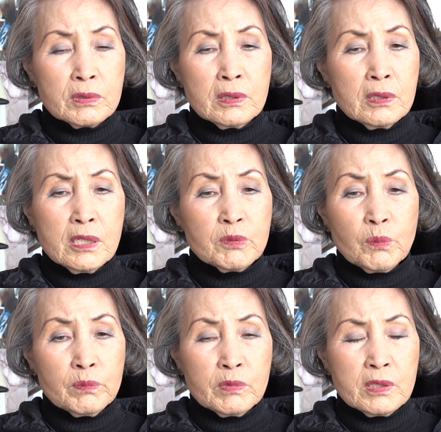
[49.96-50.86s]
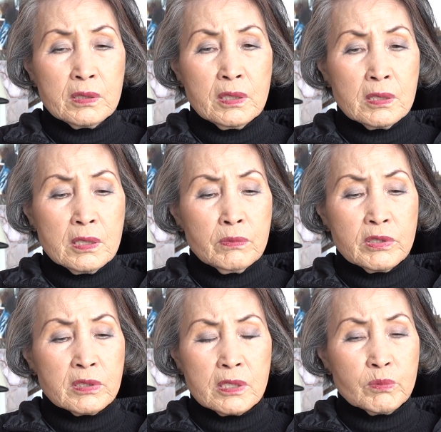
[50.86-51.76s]
It
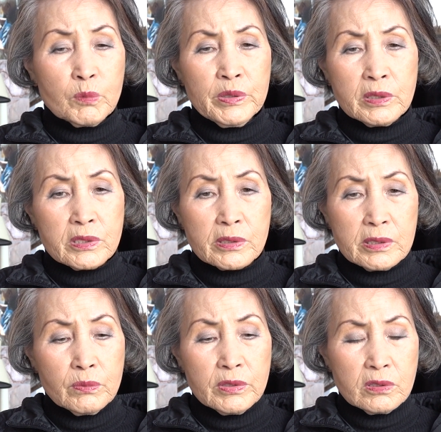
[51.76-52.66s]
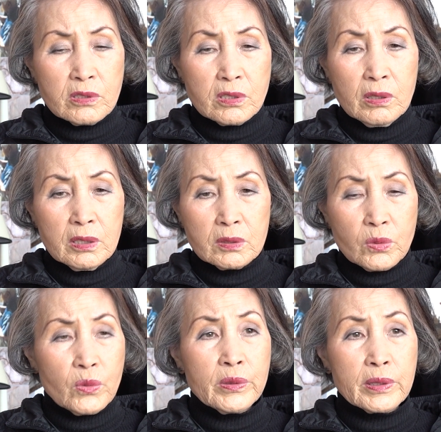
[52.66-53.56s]
wasn't even picture, it was just her
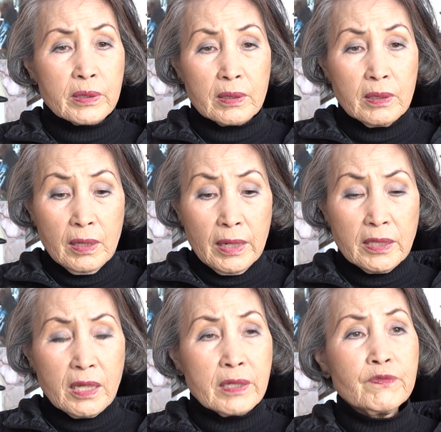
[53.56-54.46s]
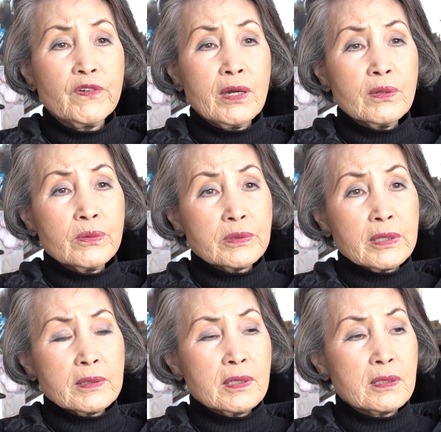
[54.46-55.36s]
drawing. And then I followed,
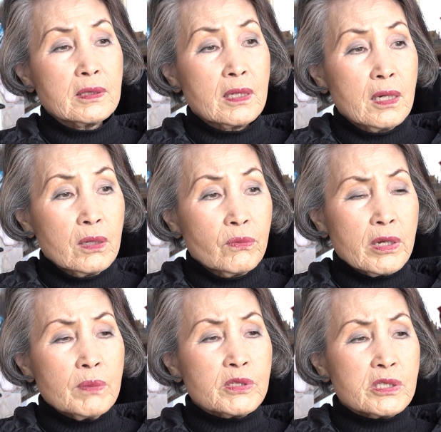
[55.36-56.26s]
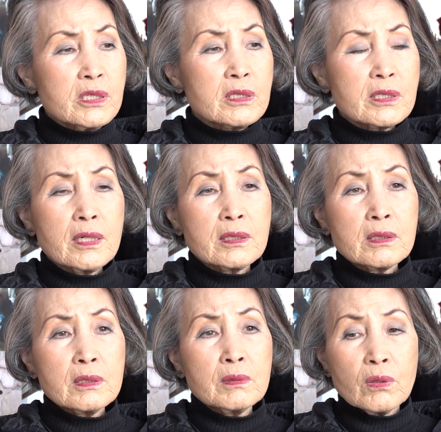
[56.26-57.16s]
and then whatever she said,
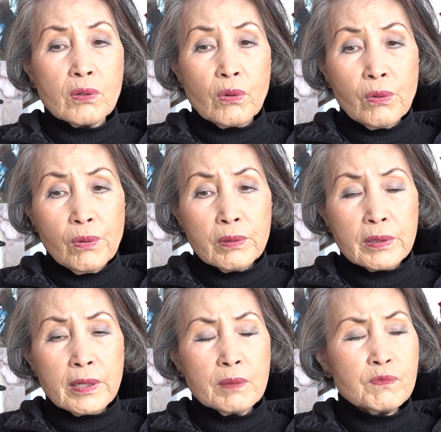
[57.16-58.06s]
it all came